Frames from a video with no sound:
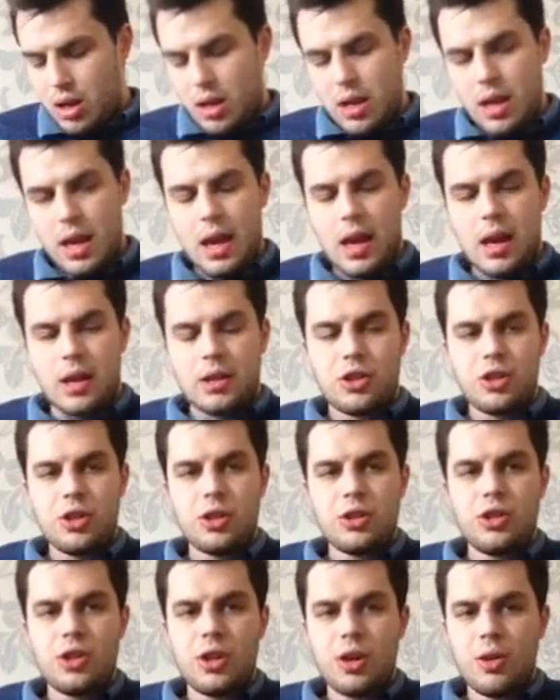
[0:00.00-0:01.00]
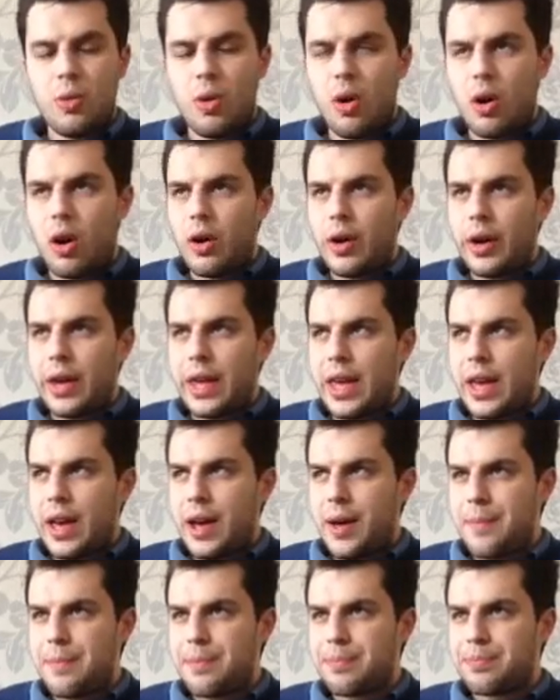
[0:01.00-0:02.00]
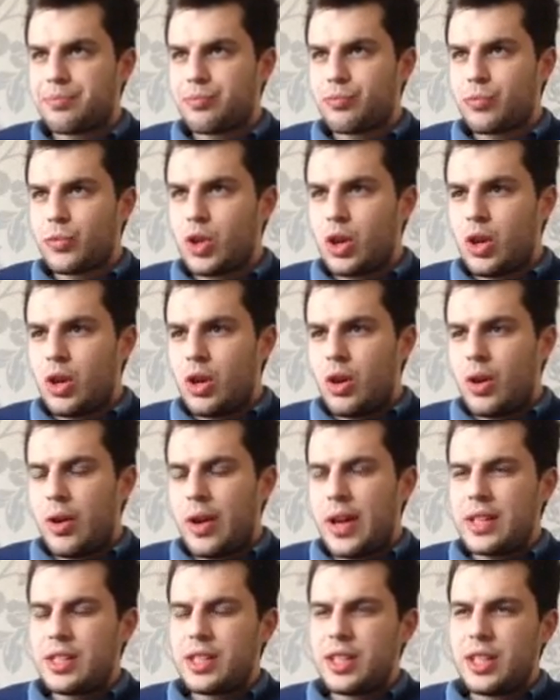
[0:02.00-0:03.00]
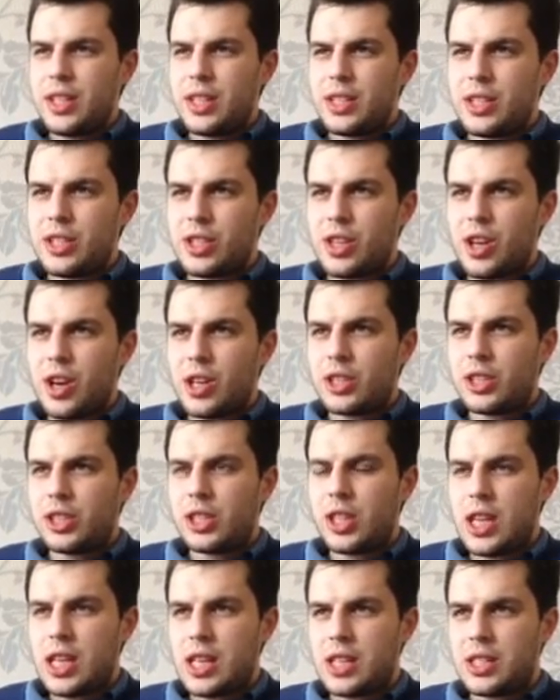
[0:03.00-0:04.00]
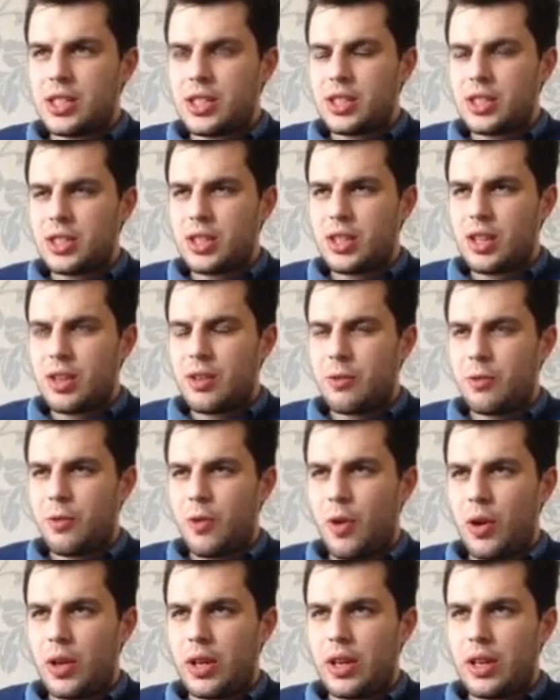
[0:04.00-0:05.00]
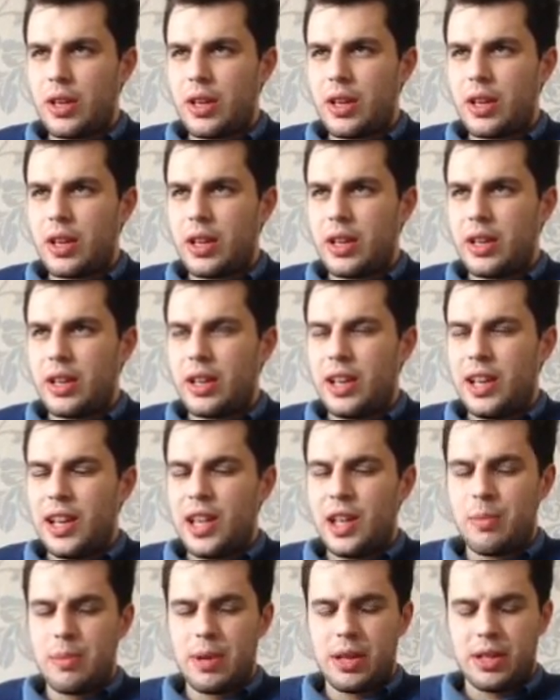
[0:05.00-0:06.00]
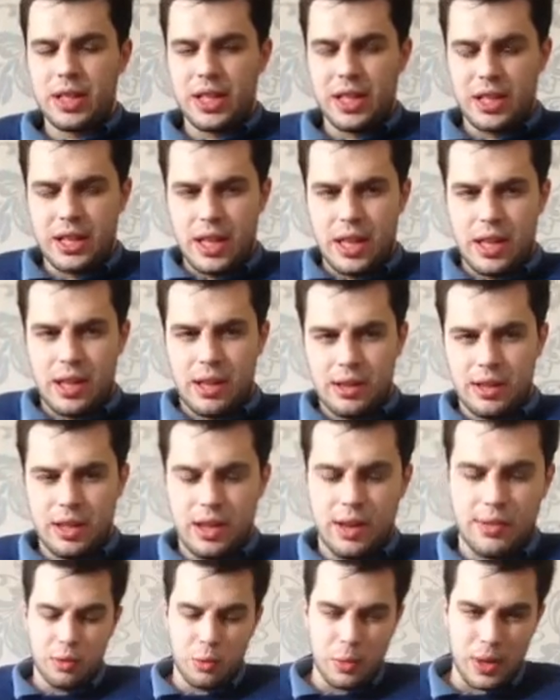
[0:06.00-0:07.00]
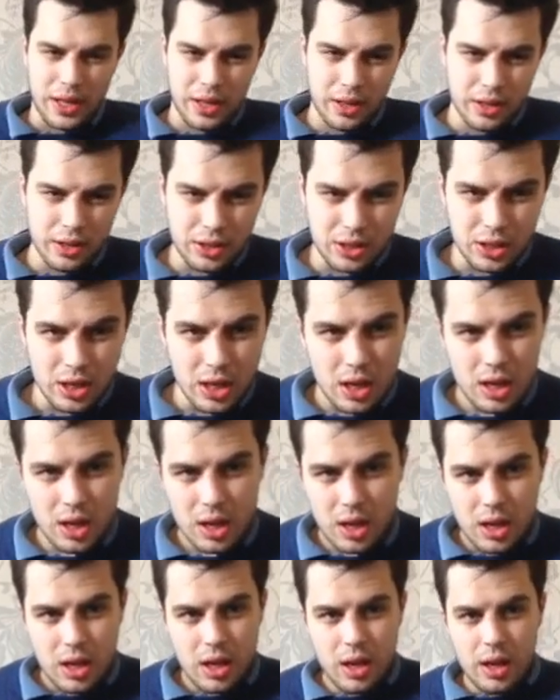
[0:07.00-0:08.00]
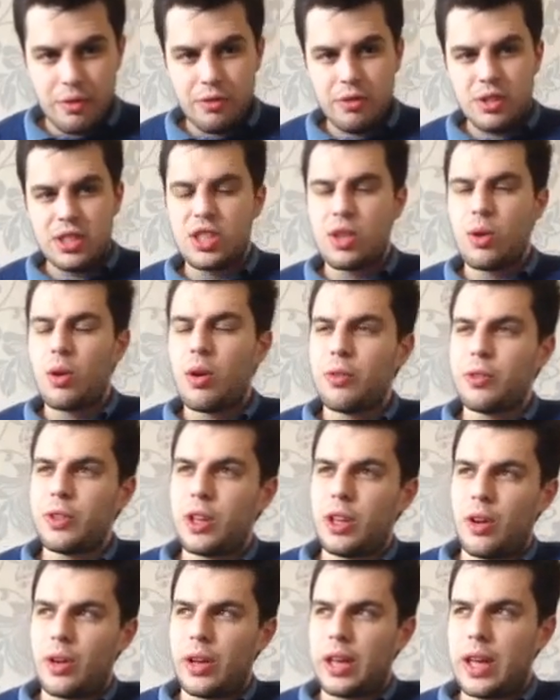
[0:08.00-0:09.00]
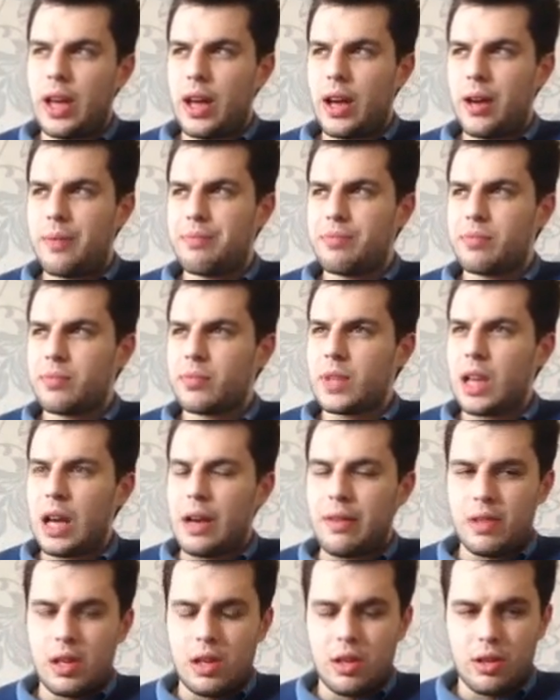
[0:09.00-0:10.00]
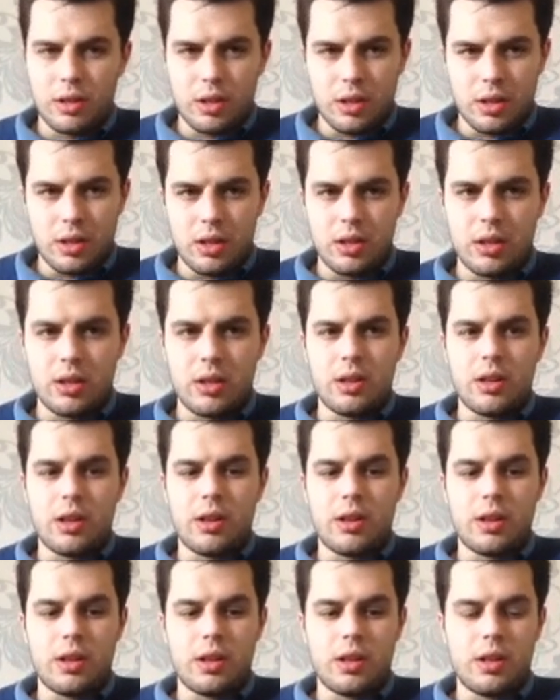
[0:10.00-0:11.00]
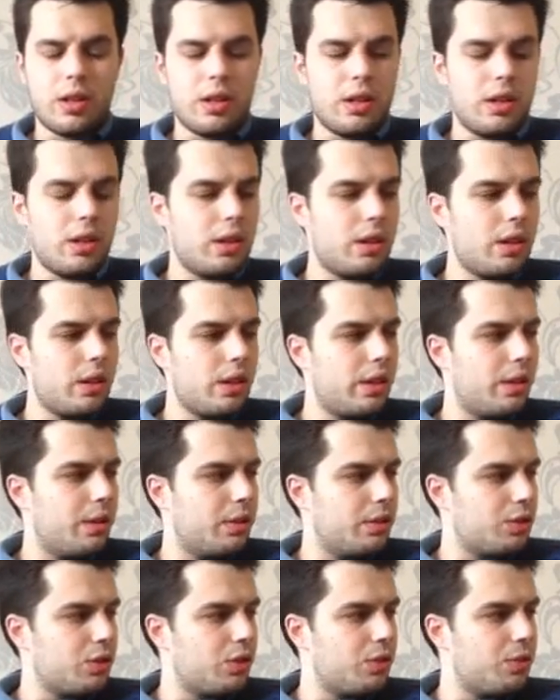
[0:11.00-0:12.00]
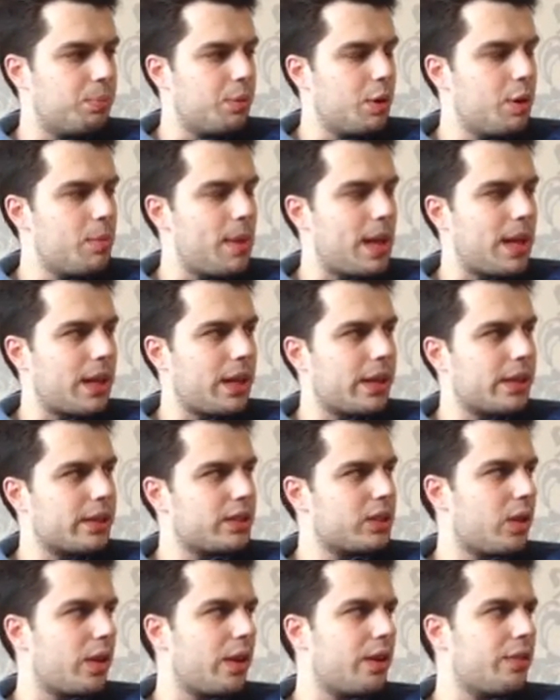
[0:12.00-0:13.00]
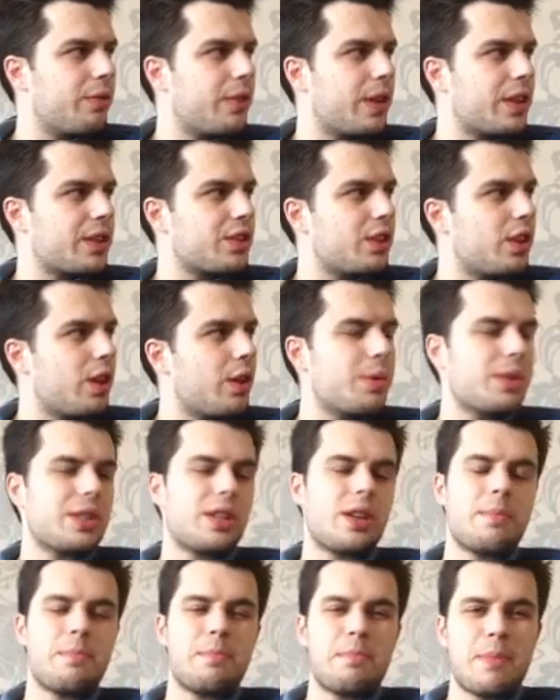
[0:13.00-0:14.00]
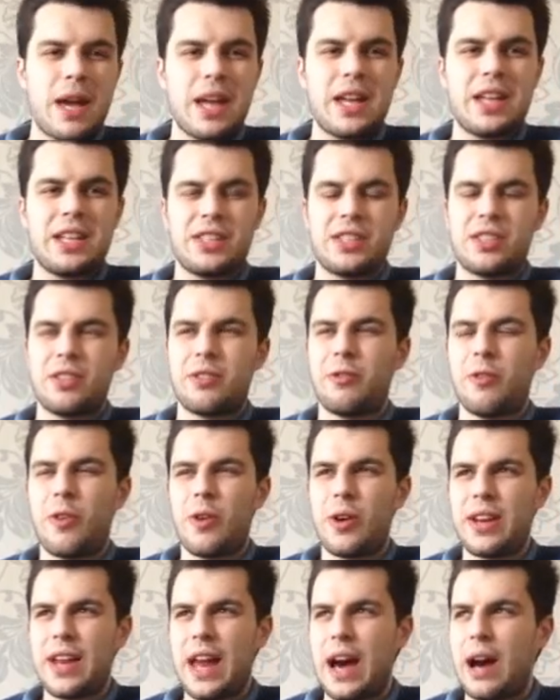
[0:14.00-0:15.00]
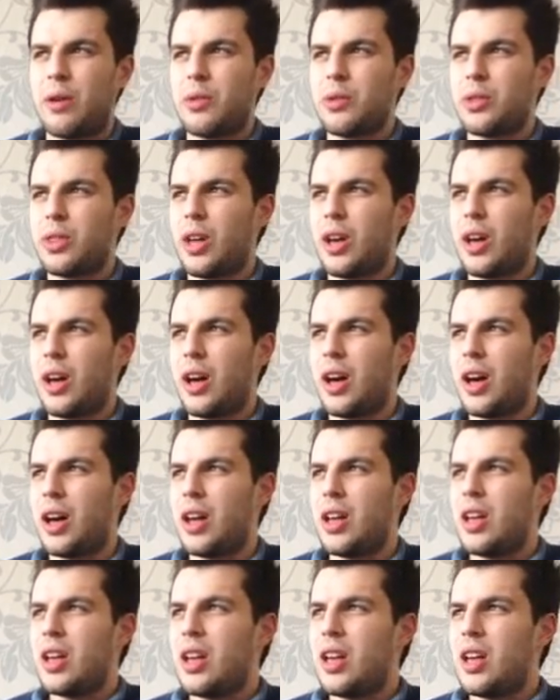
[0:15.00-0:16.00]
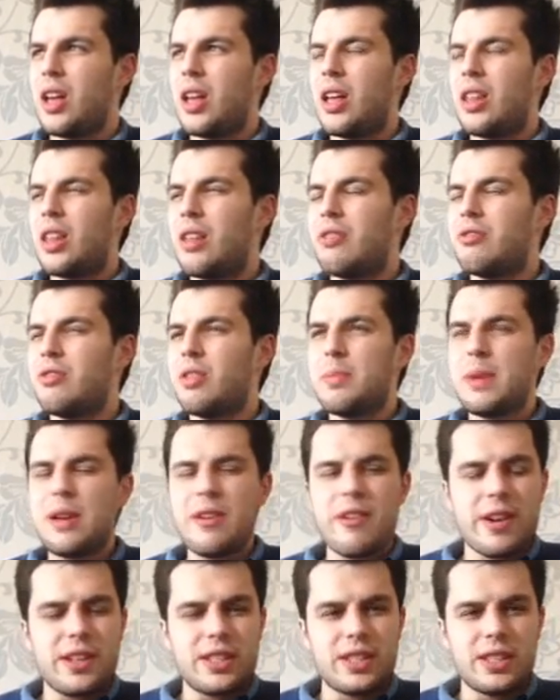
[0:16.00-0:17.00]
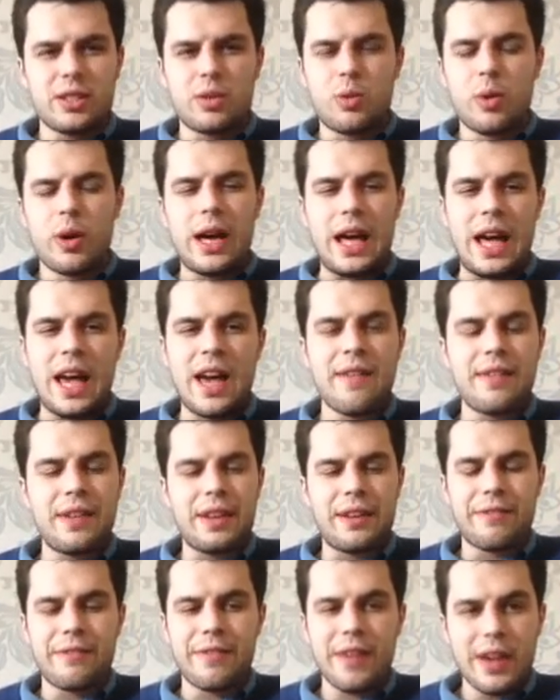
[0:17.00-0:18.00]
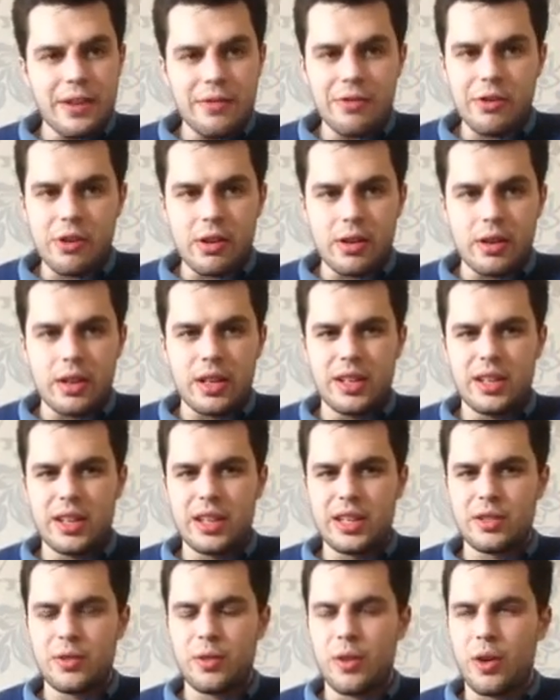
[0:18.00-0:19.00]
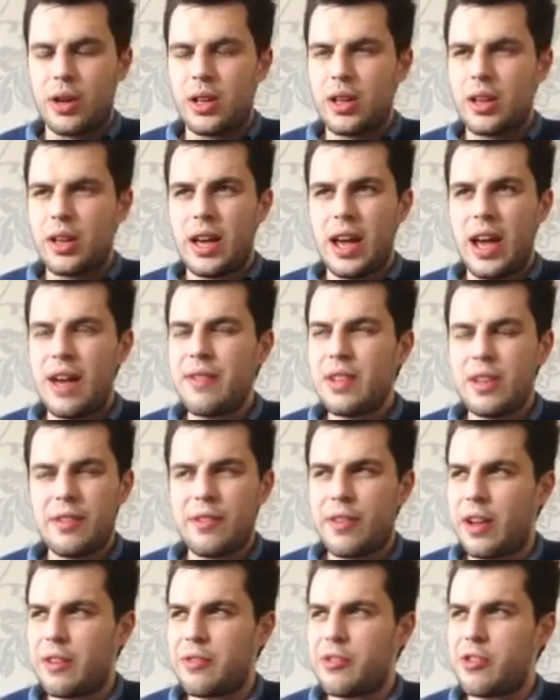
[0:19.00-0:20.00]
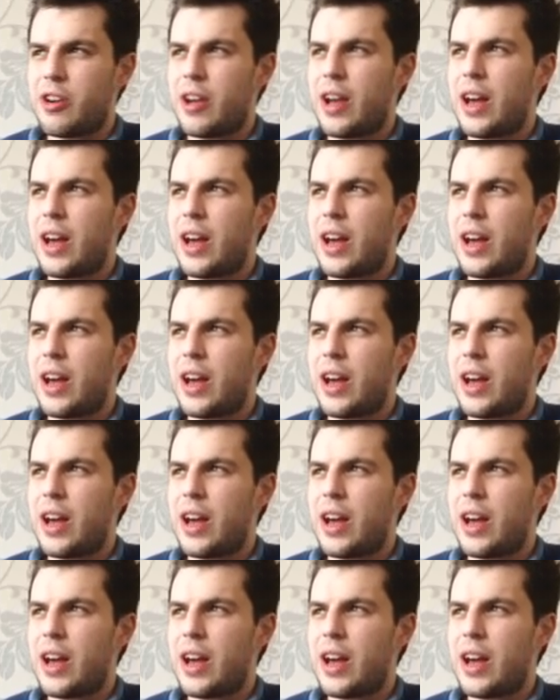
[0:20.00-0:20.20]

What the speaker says: Yeah. Do you know what? I actually discussed this fight in a little bit of detail the week, because every so often I have a look at the sort of bookmaking side of things. So I was amazed to find out that Ramirez is quite a heavy favourite in this fight. A heavy favourite.